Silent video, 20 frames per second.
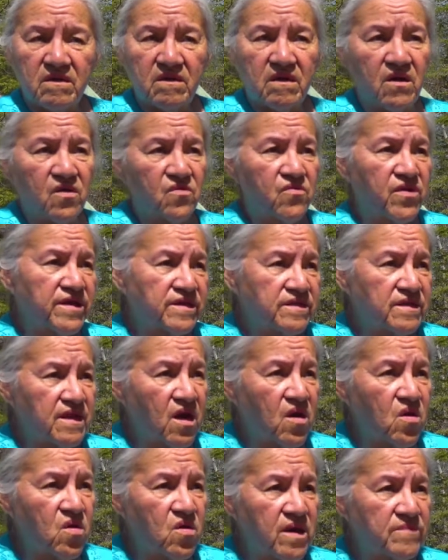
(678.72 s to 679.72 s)
Right
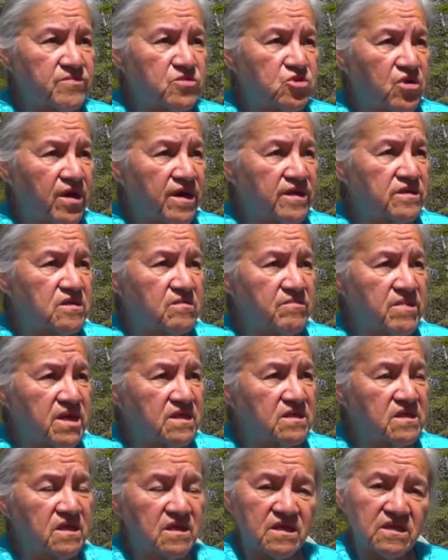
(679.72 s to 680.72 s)
now, I'm trying to
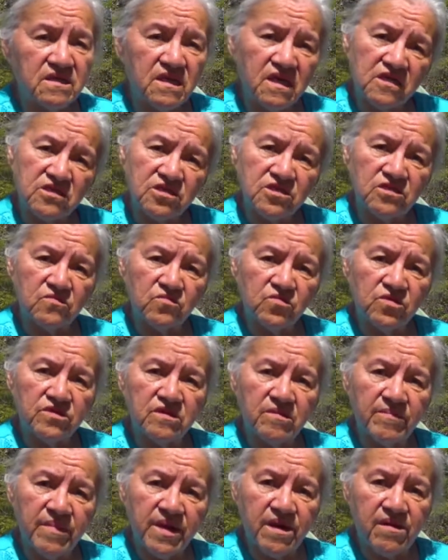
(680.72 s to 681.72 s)
make the connection with
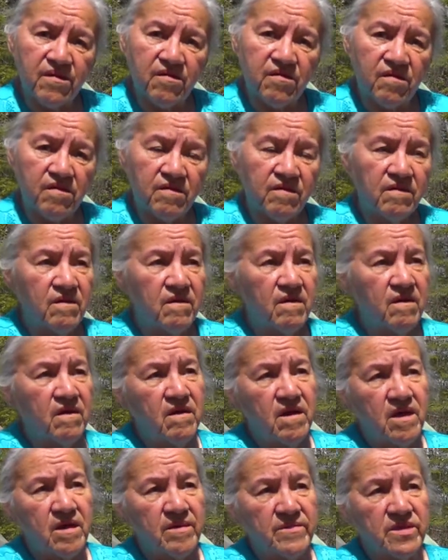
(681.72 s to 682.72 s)
the bear,
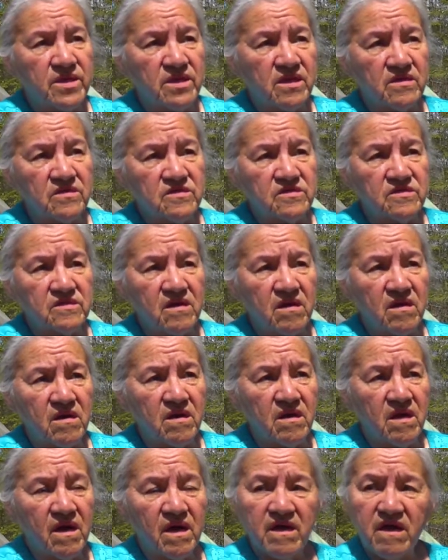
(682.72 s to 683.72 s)
because
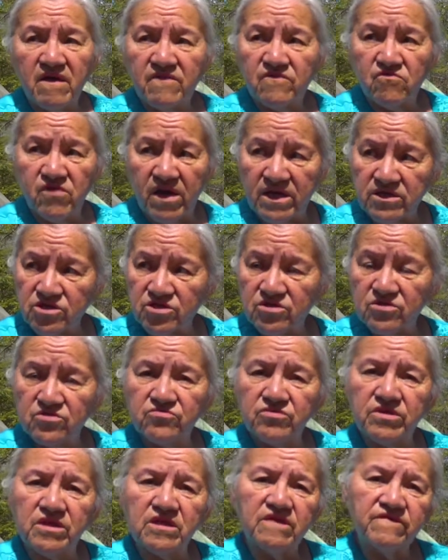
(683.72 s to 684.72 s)
I have
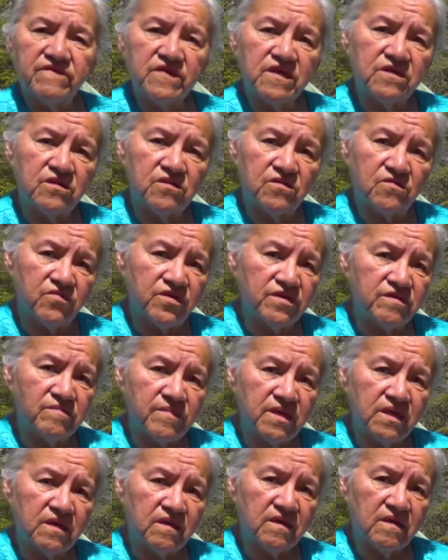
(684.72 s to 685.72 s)
grandchildren living here with
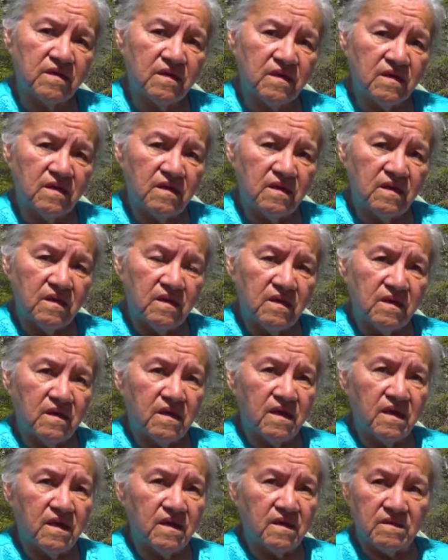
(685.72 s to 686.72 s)
me,
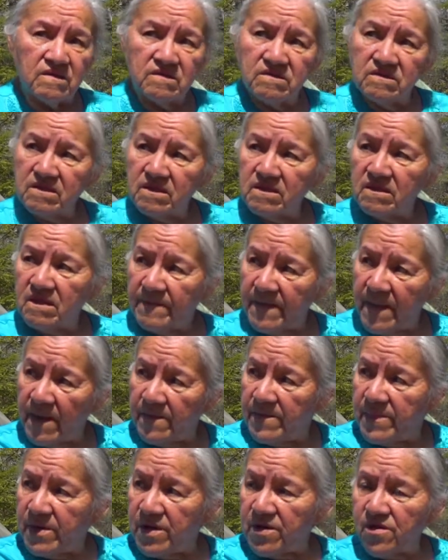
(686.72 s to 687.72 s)
and a
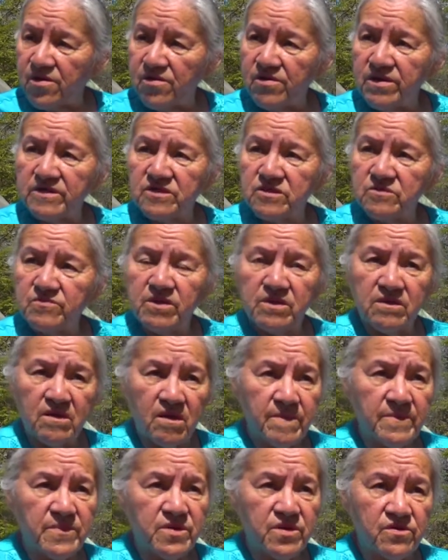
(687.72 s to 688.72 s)
bear has been
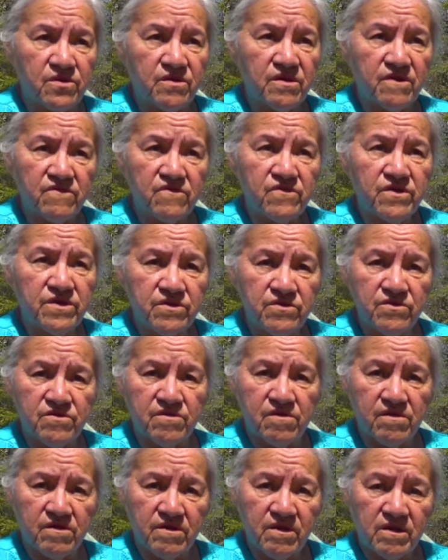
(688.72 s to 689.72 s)
up here every
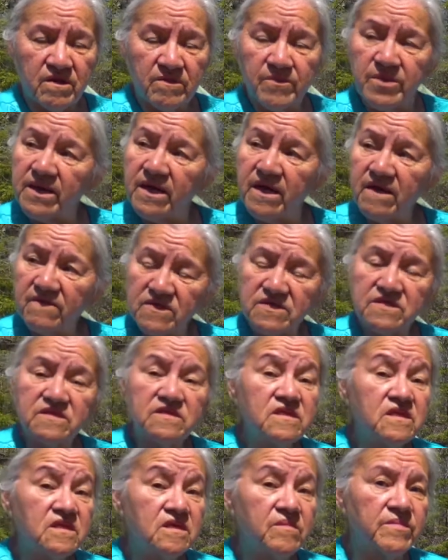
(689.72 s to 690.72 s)
year, but I haven't
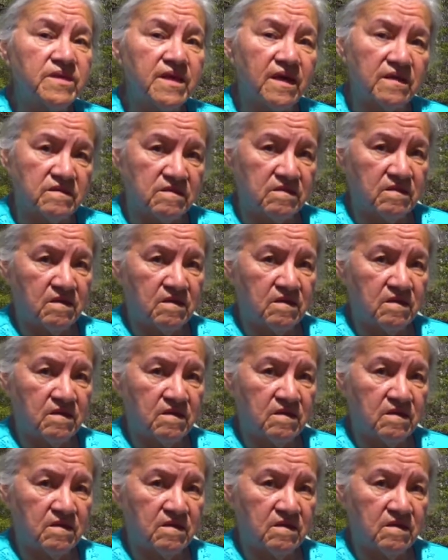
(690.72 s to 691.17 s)
seen him yet.